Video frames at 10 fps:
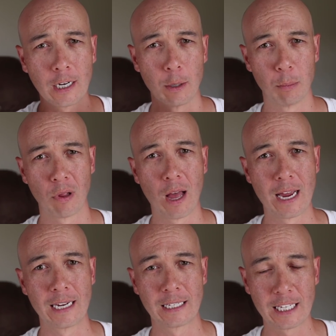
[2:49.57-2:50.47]

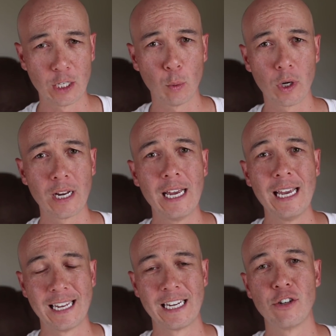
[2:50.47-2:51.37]
compliant keyword.
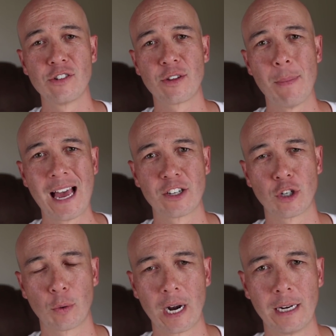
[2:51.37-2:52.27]
And here's the
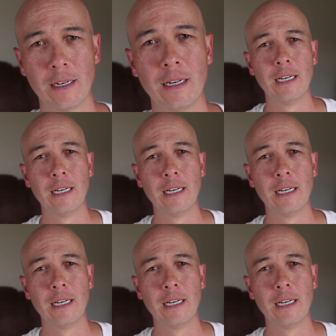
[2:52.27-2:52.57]
magic, right?